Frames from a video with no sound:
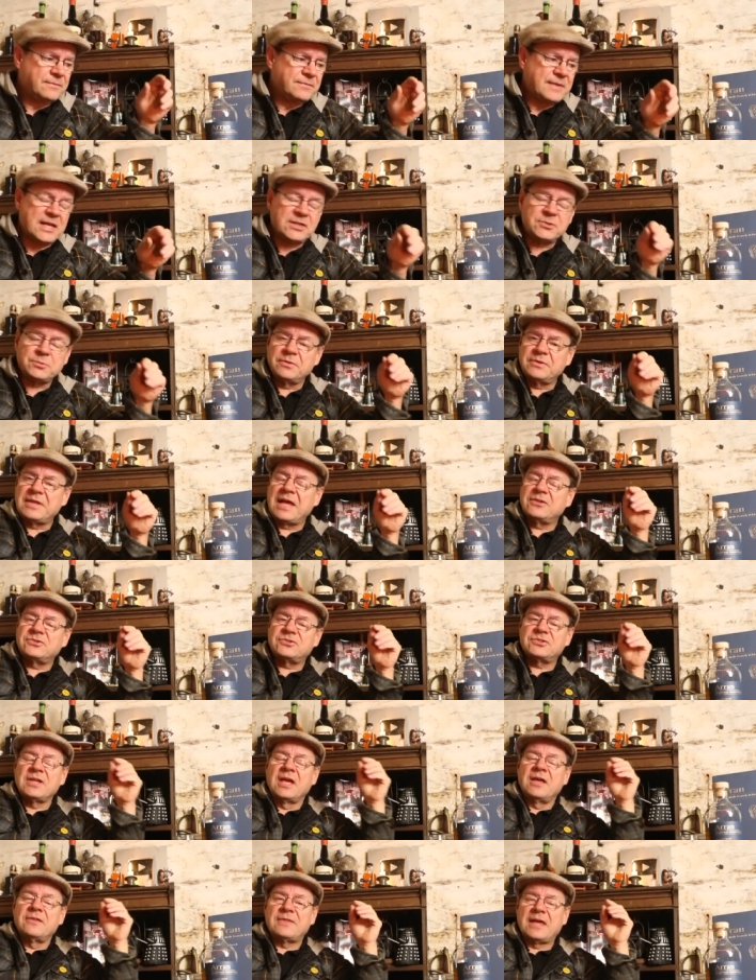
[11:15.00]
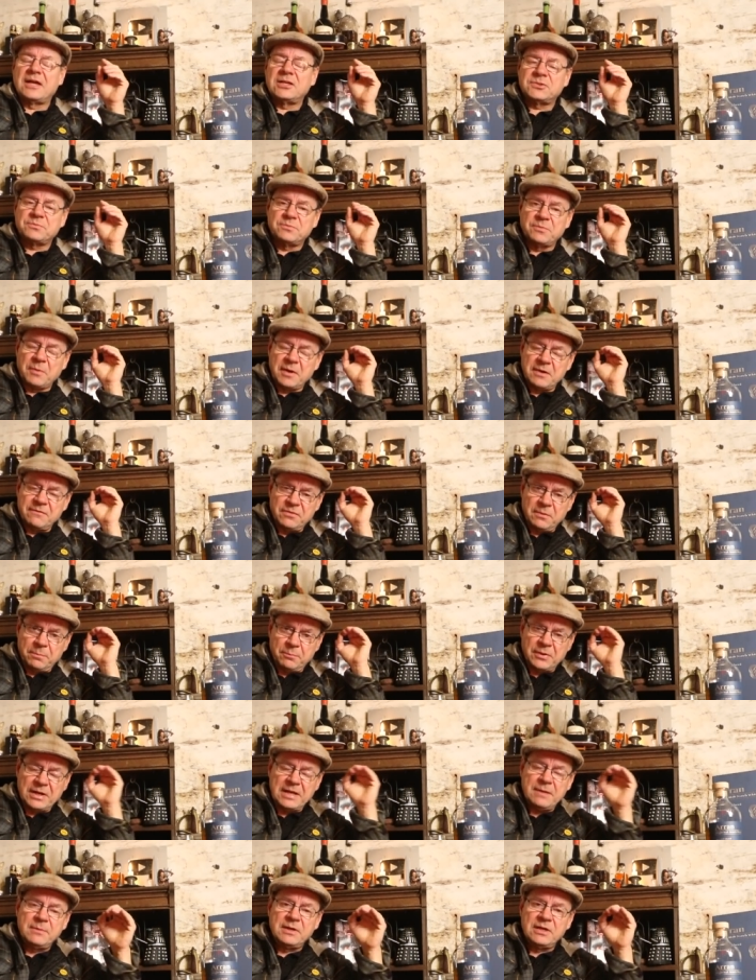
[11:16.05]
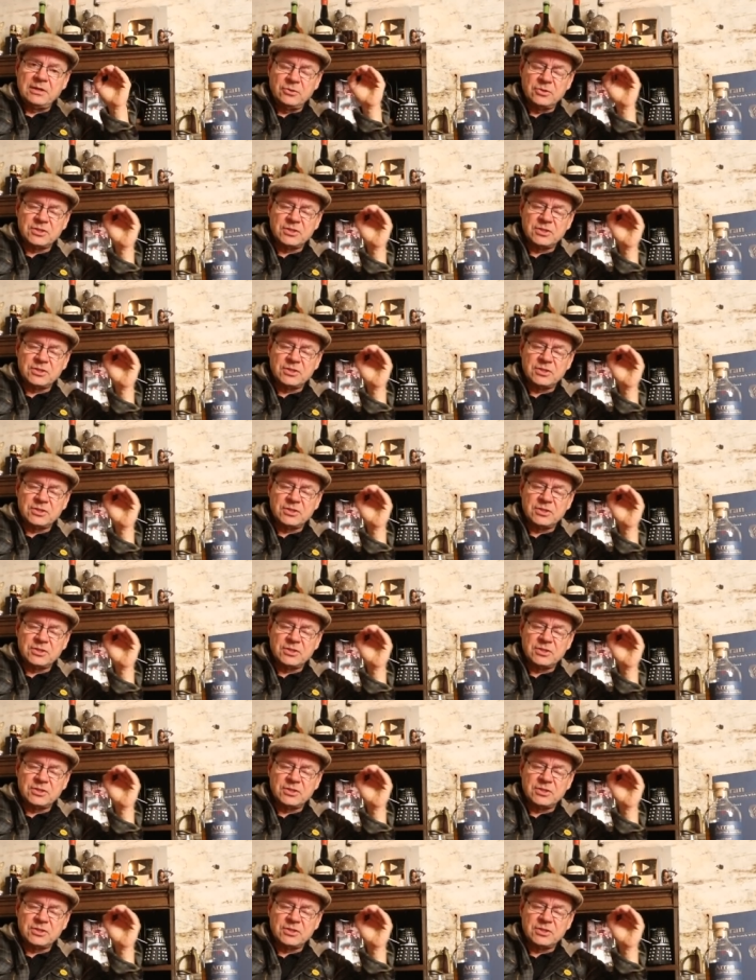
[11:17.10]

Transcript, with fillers: That's what that's that is one of the primary